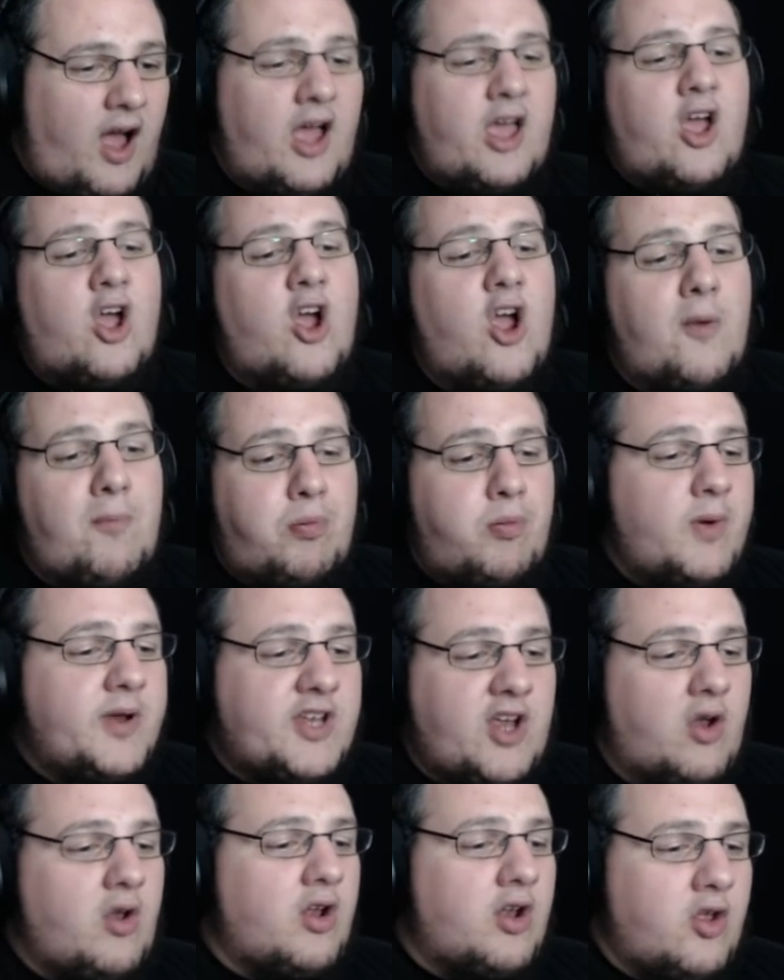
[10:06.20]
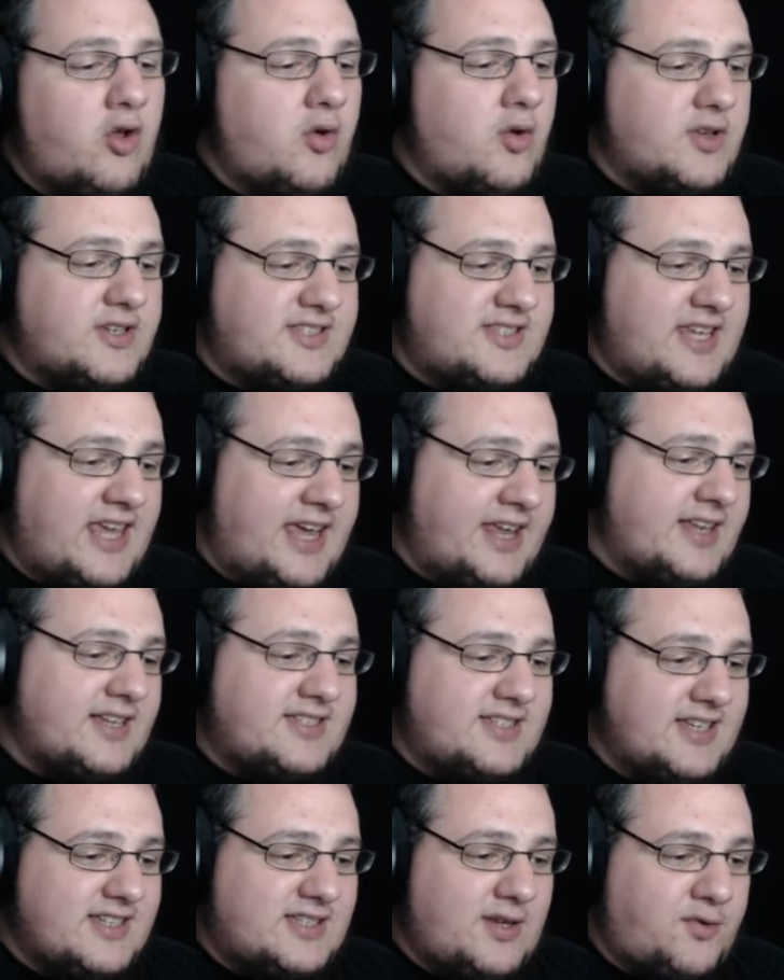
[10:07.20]
I hope we don't lose the
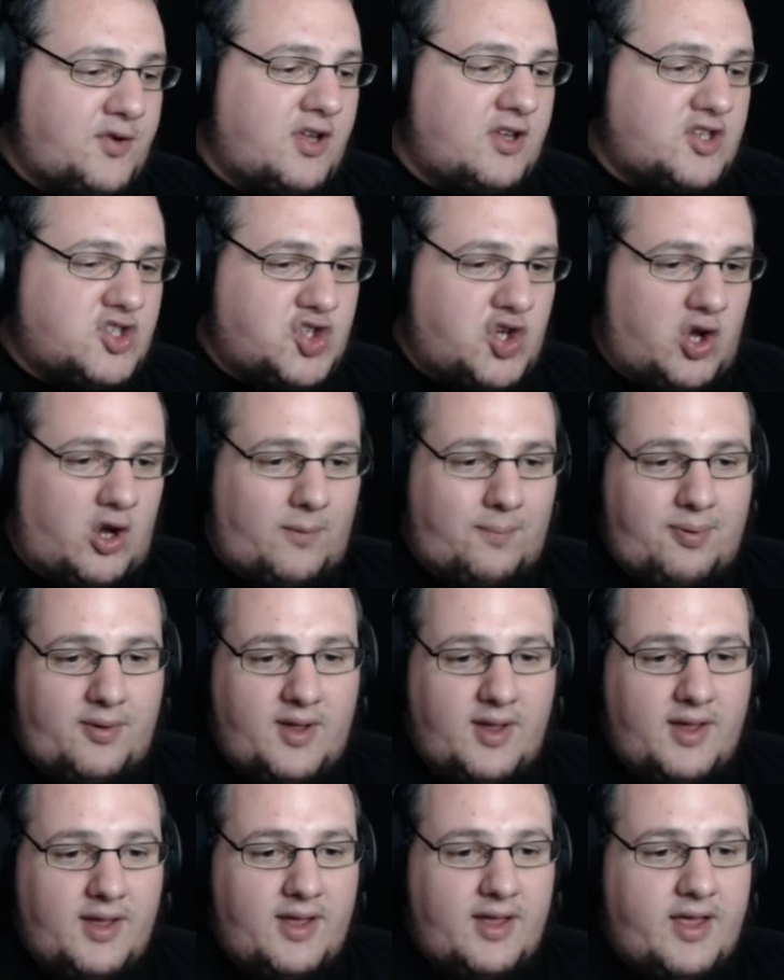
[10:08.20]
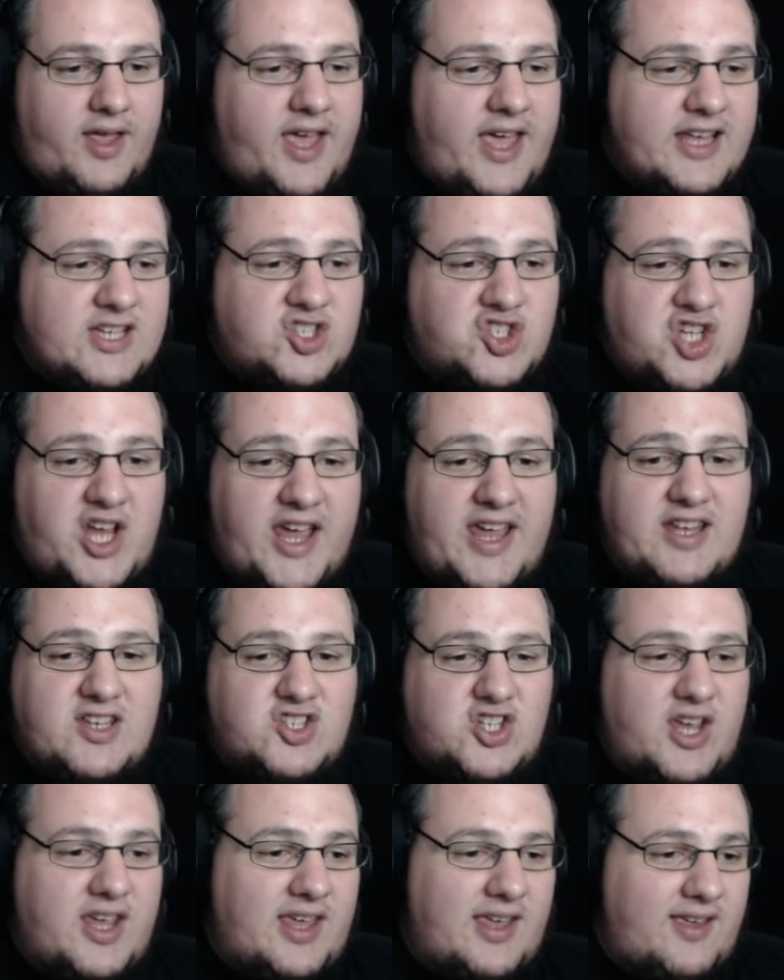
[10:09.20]
innocence of YouTube. It's
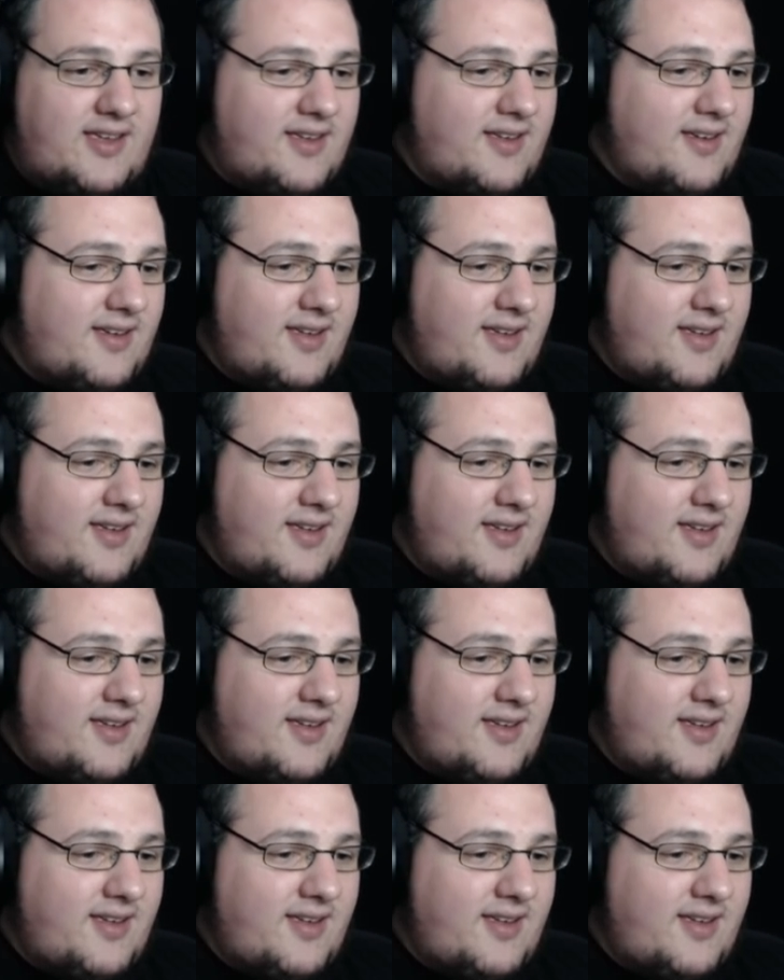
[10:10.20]
changing.